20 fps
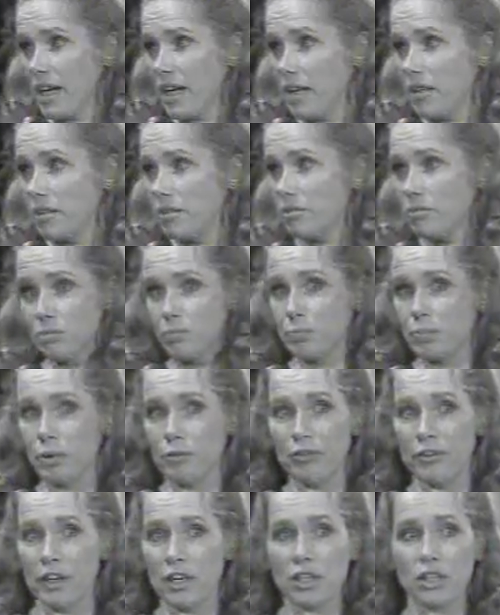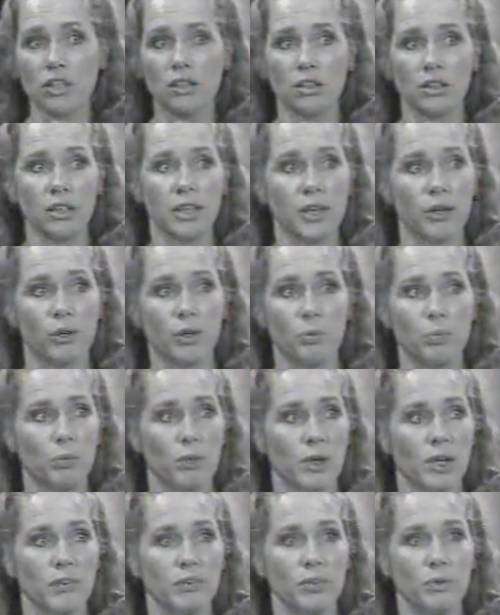sang professionally or
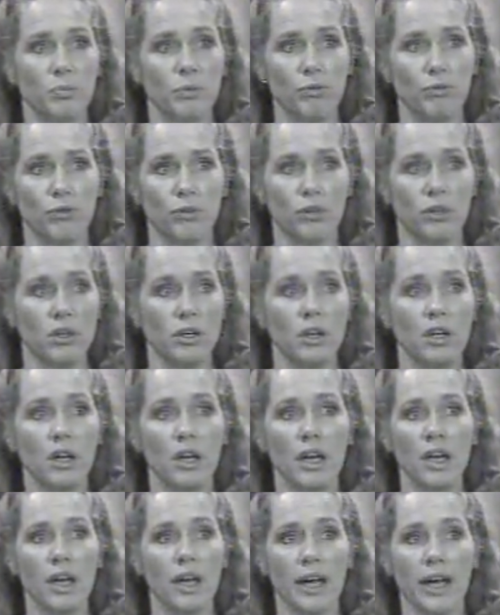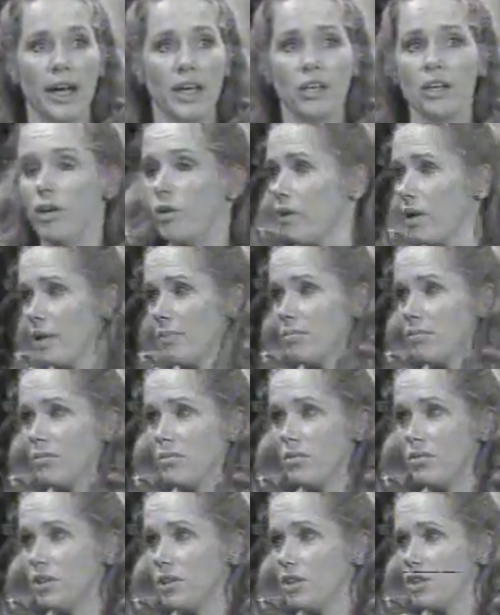private before, and now
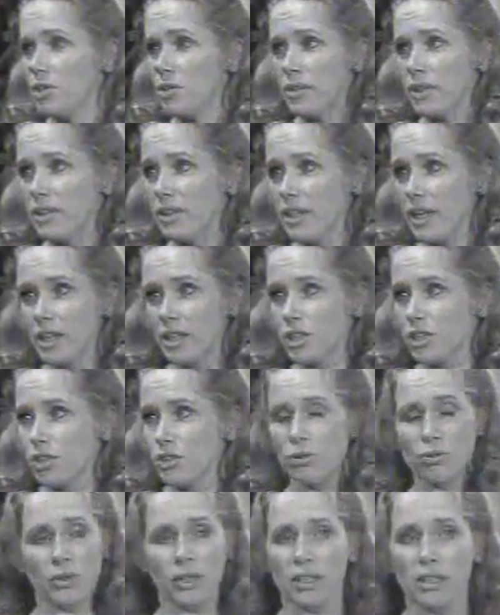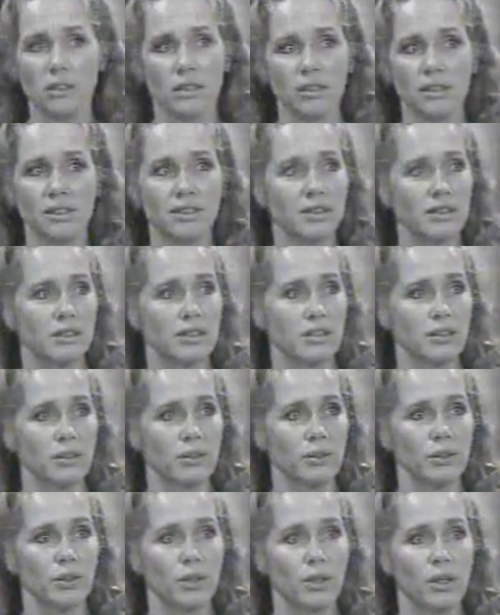I'm doing that too, and it's